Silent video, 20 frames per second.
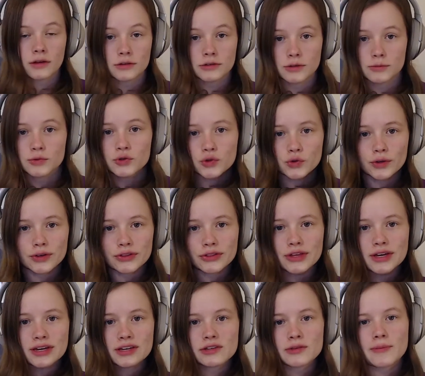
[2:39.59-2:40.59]
Some short
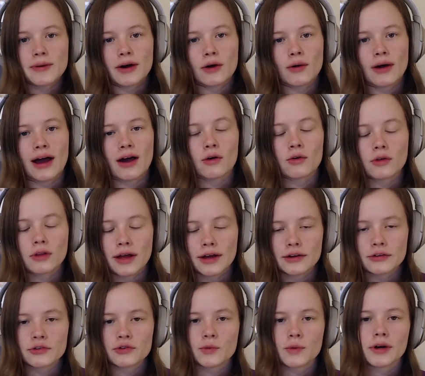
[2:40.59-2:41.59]
things about how
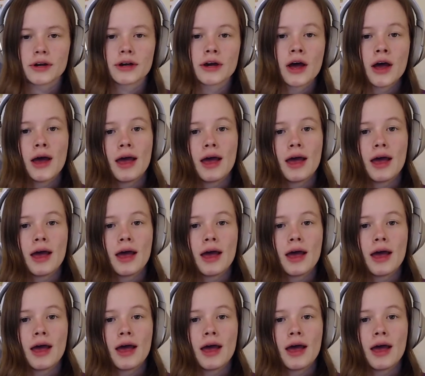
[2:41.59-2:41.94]
gliders work.